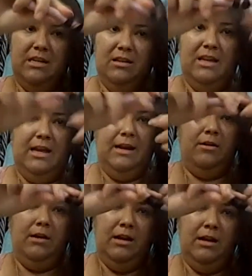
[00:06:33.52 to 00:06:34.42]
the
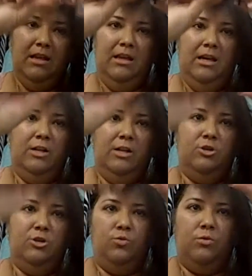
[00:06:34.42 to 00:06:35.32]
hair, and
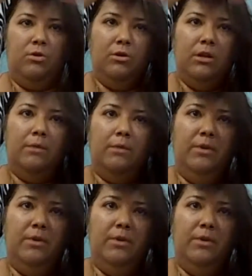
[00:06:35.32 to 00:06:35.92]
twirl up.